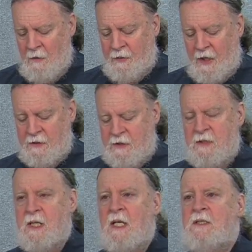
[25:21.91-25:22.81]
but she
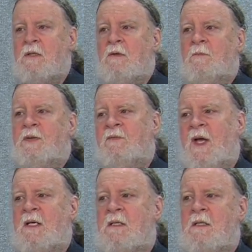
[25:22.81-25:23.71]
said to
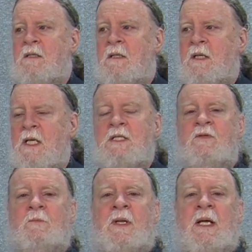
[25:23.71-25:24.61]
prevent kids
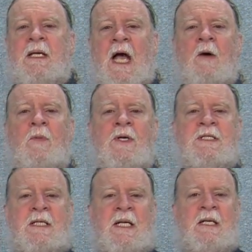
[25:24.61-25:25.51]
from playing
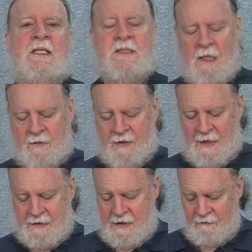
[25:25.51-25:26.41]
cowboys and Indians on
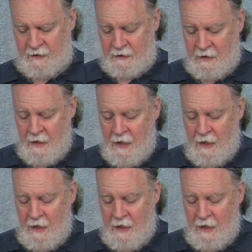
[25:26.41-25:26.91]
Thanksgiving